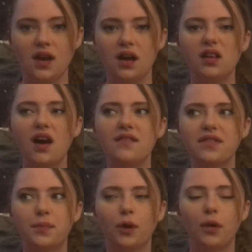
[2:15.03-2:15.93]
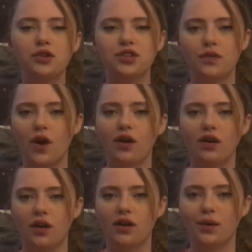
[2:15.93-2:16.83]
A lot of the promotion of
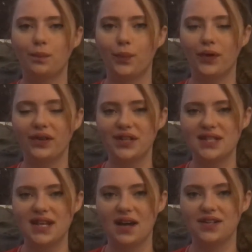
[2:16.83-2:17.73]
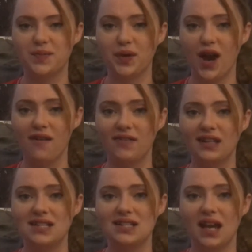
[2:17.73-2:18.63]
alcohol boils down to
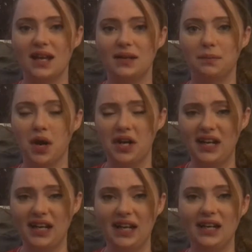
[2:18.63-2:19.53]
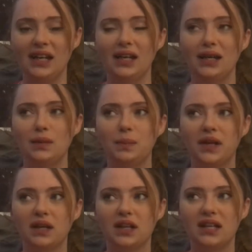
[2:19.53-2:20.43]
profits and marketing,
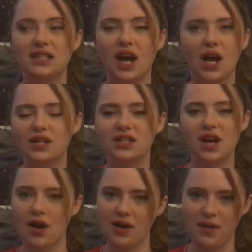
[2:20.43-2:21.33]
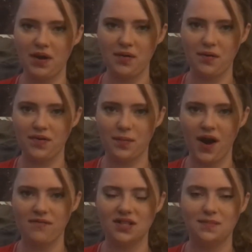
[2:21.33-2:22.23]
but it's hard to talk about the
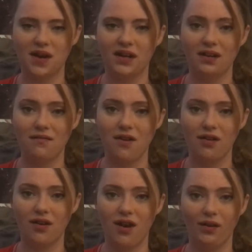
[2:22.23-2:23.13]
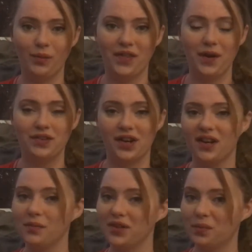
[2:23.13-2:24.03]
profits and marketing of alcohol without talking
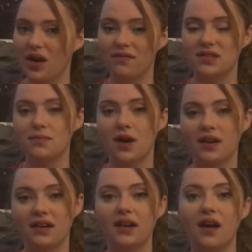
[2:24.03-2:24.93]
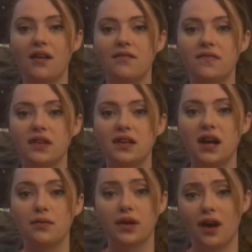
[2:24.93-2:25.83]
about the profits and marketing of the
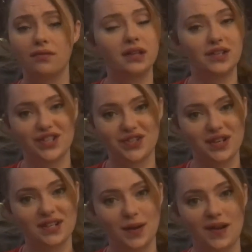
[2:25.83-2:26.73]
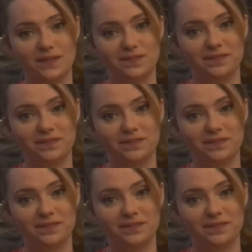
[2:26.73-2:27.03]
recovery industry as well.